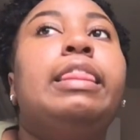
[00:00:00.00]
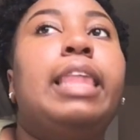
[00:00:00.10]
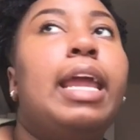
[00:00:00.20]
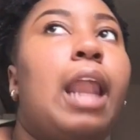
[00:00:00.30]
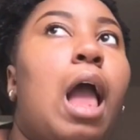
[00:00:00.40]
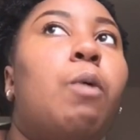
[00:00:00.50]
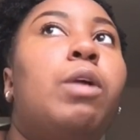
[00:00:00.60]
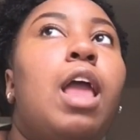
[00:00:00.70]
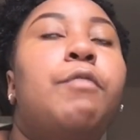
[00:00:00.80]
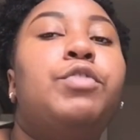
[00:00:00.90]
then I
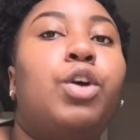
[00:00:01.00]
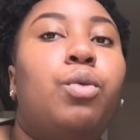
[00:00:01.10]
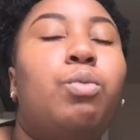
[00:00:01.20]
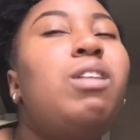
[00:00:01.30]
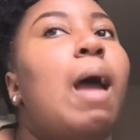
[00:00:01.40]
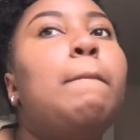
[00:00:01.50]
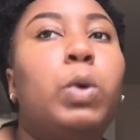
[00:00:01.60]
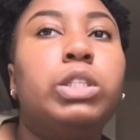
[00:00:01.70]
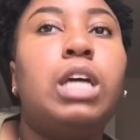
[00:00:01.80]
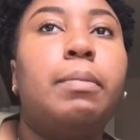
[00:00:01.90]
would have known, well, not
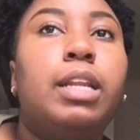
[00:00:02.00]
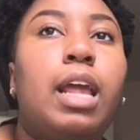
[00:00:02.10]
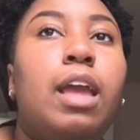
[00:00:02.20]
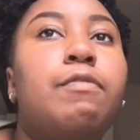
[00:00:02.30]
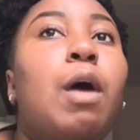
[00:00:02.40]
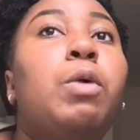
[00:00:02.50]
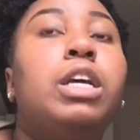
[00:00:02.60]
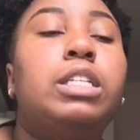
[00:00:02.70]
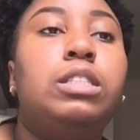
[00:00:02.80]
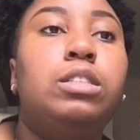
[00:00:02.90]
more time than that, if I would have